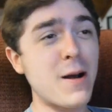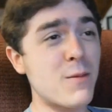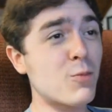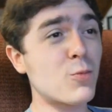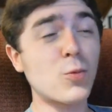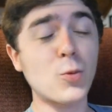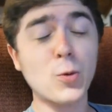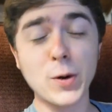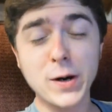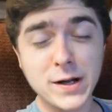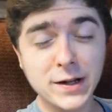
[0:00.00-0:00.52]

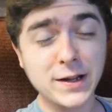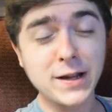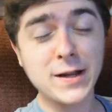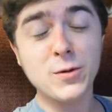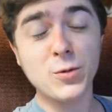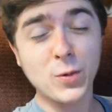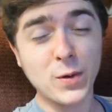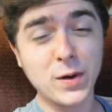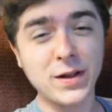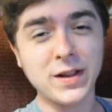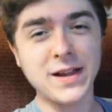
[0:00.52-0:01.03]
I'm
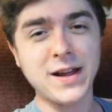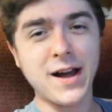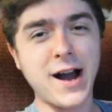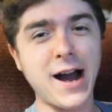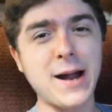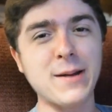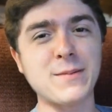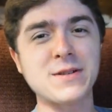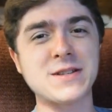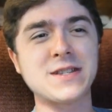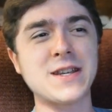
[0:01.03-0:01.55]
really, really
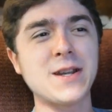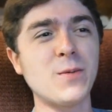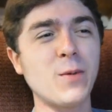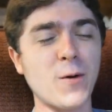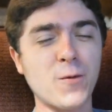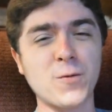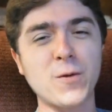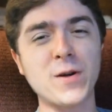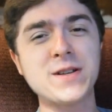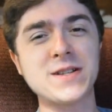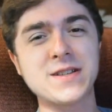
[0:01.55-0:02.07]
hyped to see
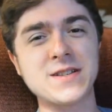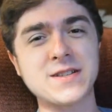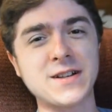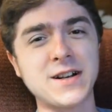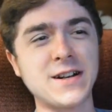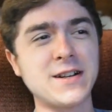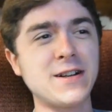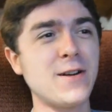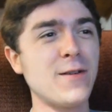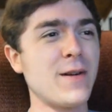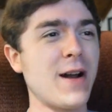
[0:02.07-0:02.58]
what Frieza's
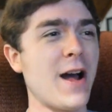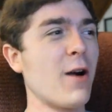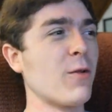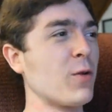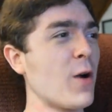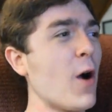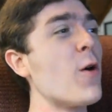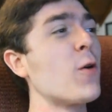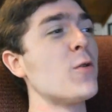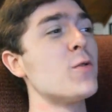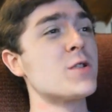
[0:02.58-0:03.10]
gonna do and how
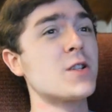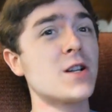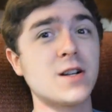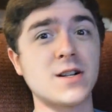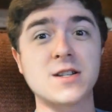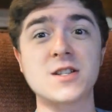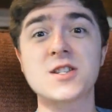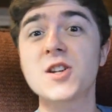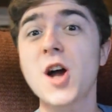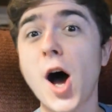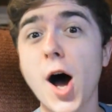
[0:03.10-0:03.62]
Goku's
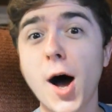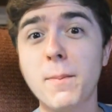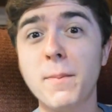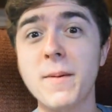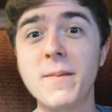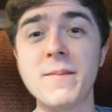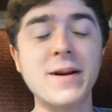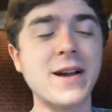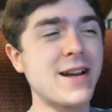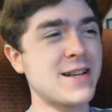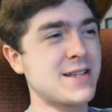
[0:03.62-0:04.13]
gonna stop
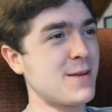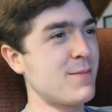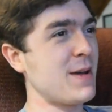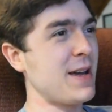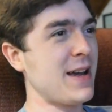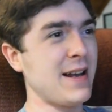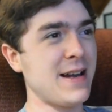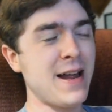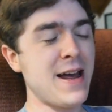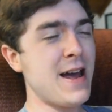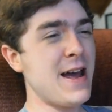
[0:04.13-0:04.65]
him, because I
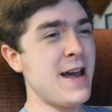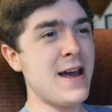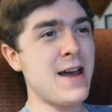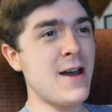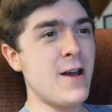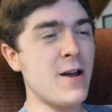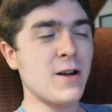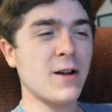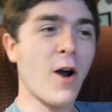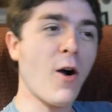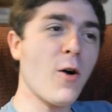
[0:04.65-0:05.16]
mean,
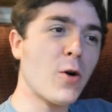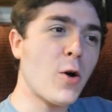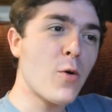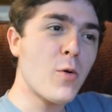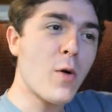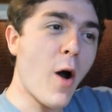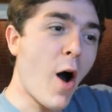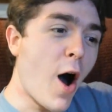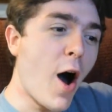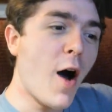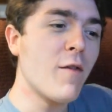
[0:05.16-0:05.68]

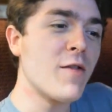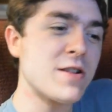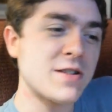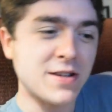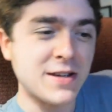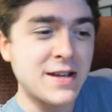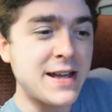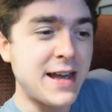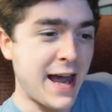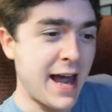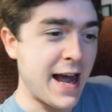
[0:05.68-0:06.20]
Goku
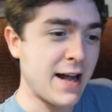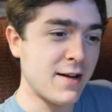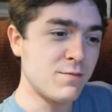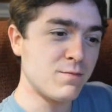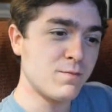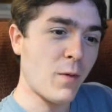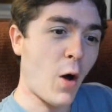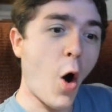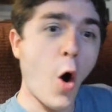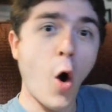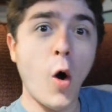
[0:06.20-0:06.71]
obviously can't
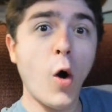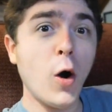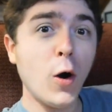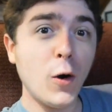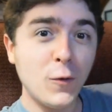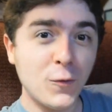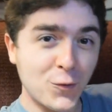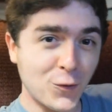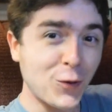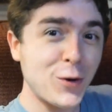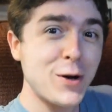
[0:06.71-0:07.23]

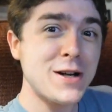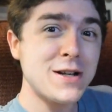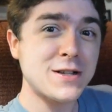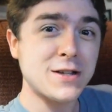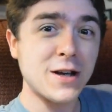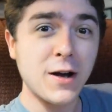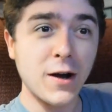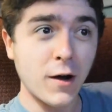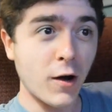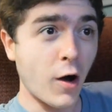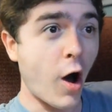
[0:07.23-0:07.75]
harm
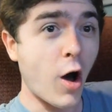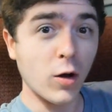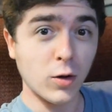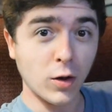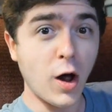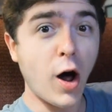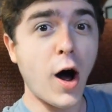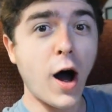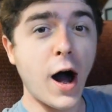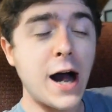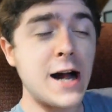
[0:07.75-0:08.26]
Frieza a
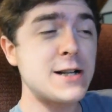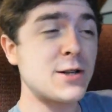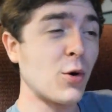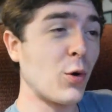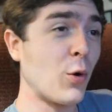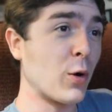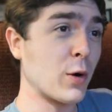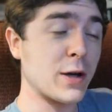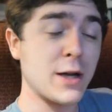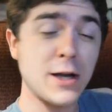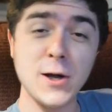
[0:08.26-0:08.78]
lot
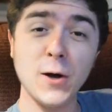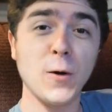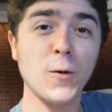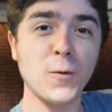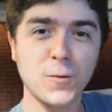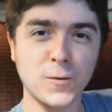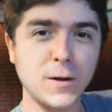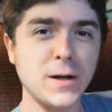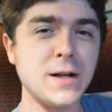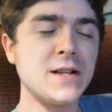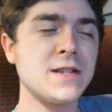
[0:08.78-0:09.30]
or kill
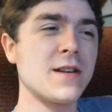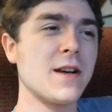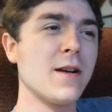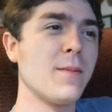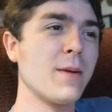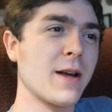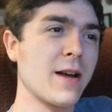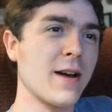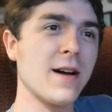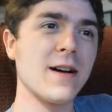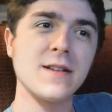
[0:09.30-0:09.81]
Frieza
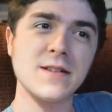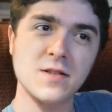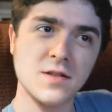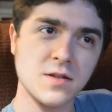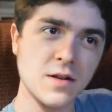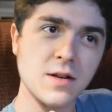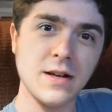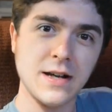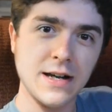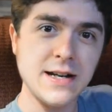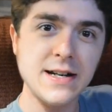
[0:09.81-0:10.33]

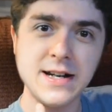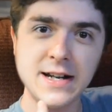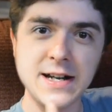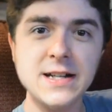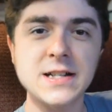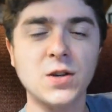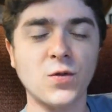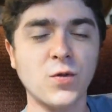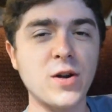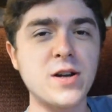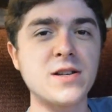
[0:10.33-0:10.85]
because he
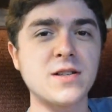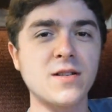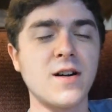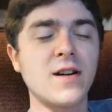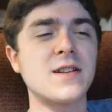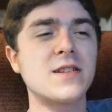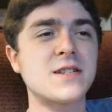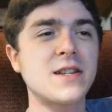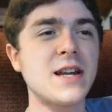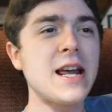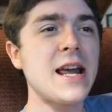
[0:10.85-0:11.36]
needs Frieza
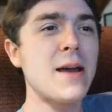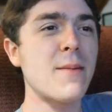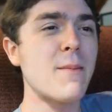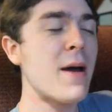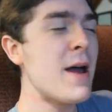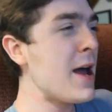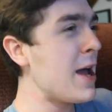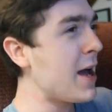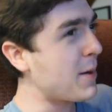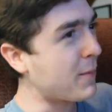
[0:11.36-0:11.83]
on his team,